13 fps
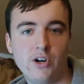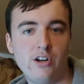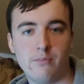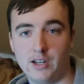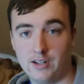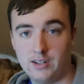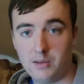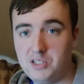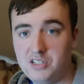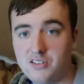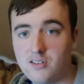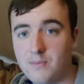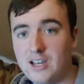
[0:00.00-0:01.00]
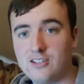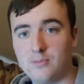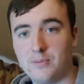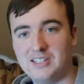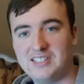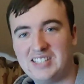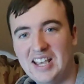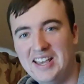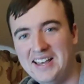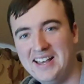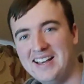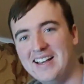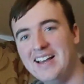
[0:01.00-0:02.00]
Spider-Man. That means it's a masterpiece.
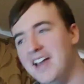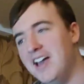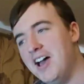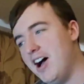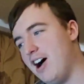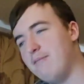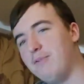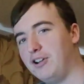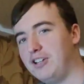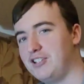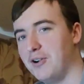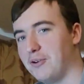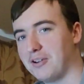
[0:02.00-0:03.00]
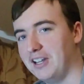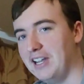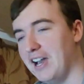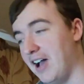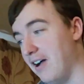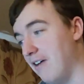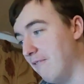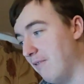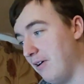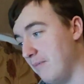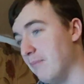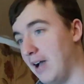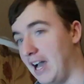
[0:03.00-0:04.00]
I'm only joking.
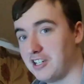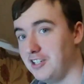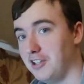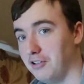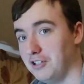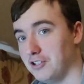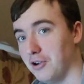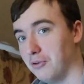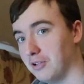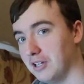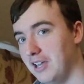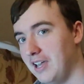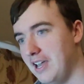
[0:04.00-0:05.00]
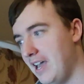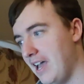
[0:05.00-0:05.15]
I'm actually only joking.